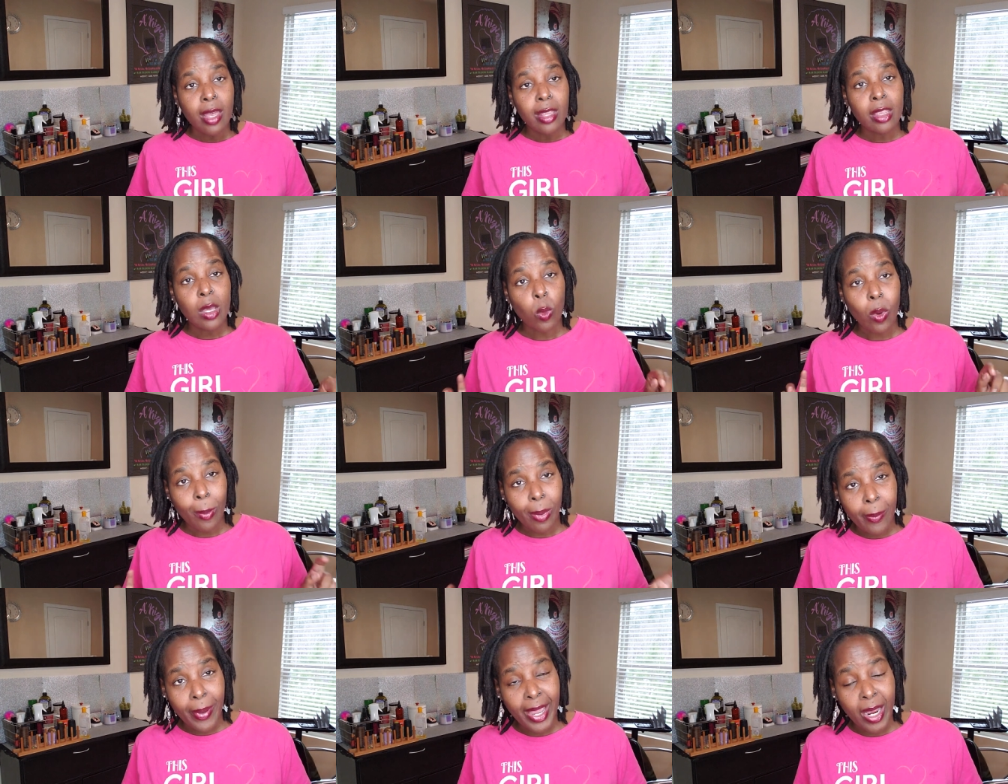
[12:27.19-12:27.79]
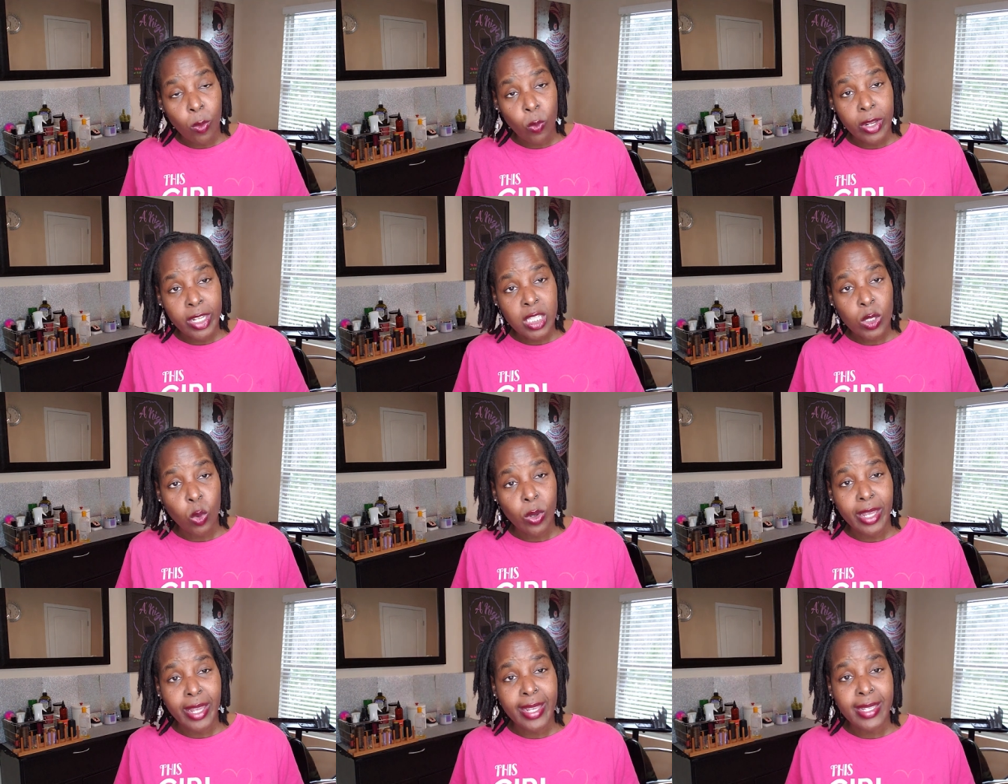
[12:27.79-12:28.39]
the rubber band
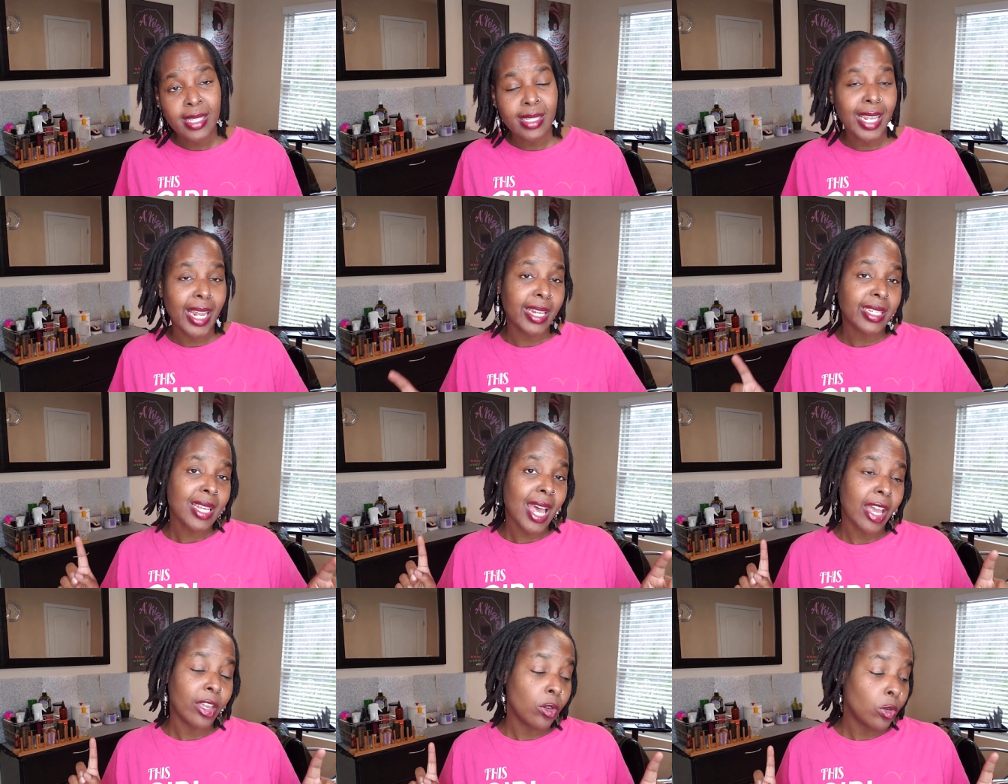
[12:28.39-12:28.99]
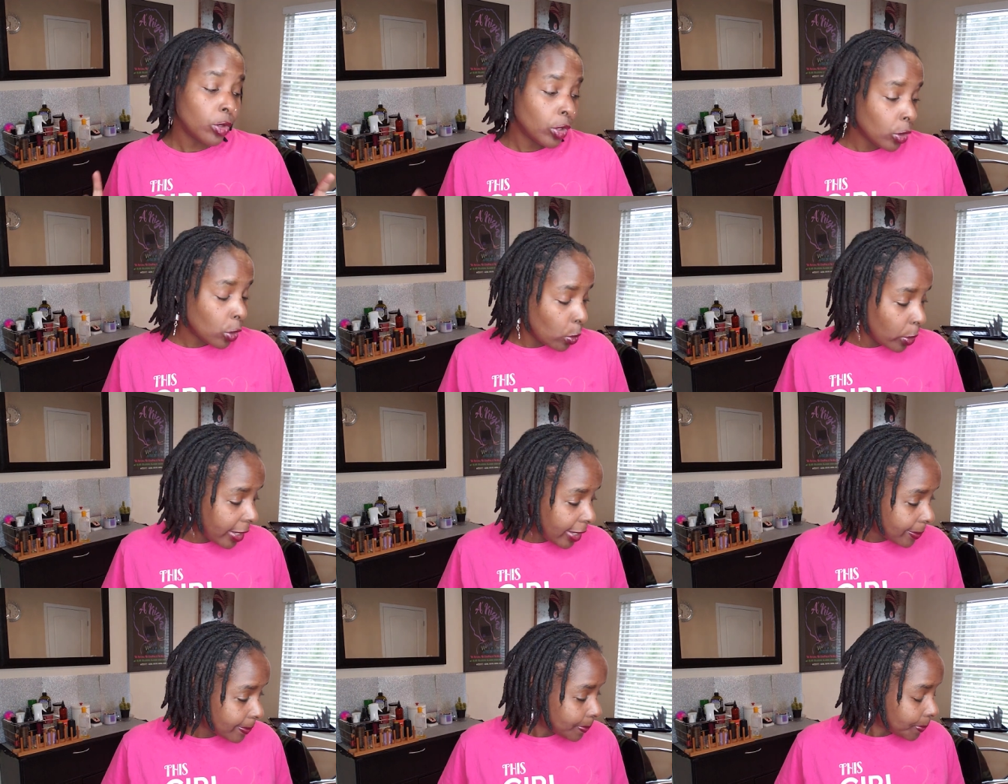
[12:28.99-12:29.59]
retwist? That is how you do
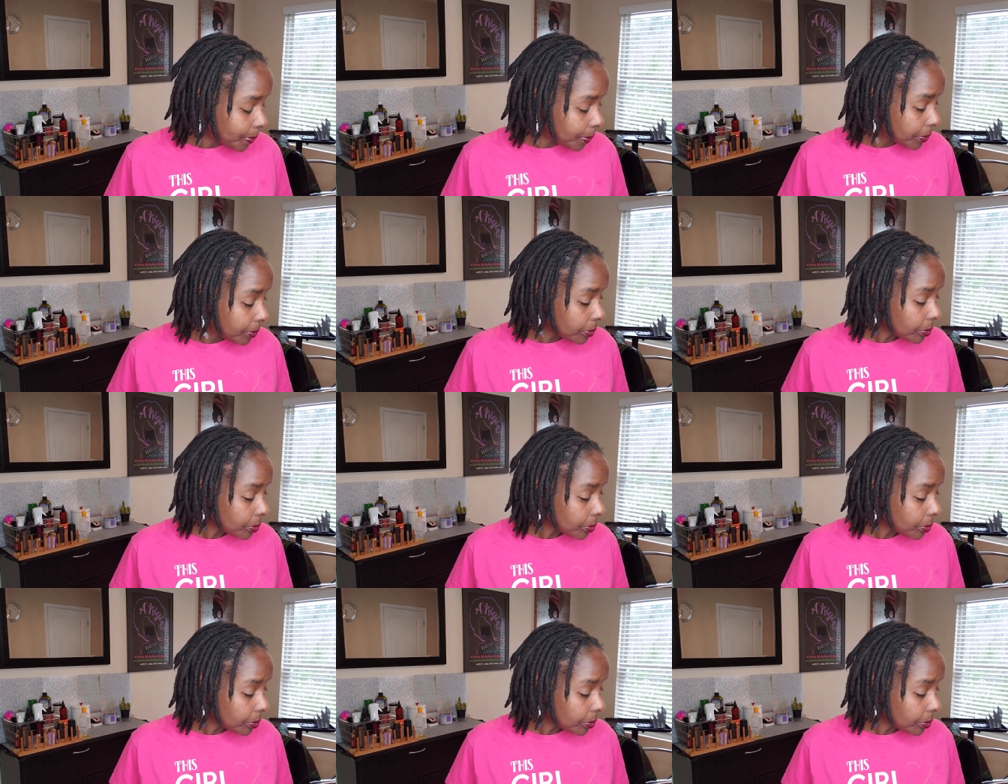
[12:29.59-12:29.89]
it.